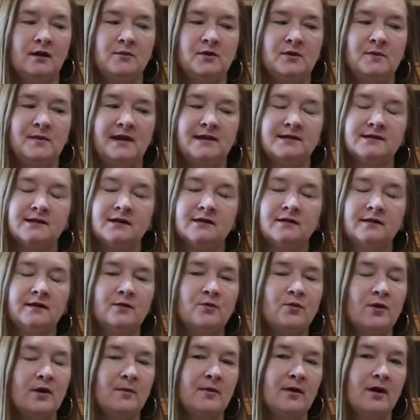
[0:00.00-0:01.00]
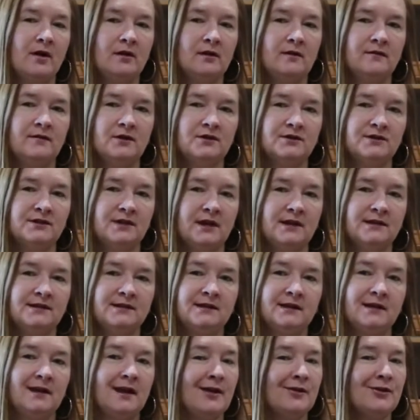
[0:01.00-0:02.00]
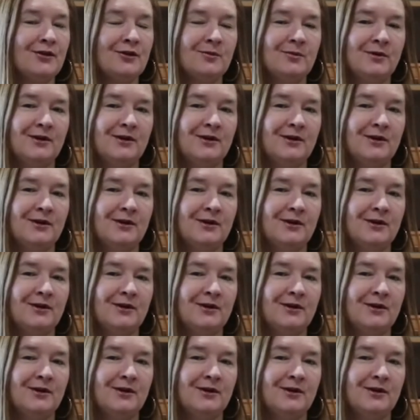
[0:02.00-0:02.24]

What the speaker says: You basically whip all of your sauce together,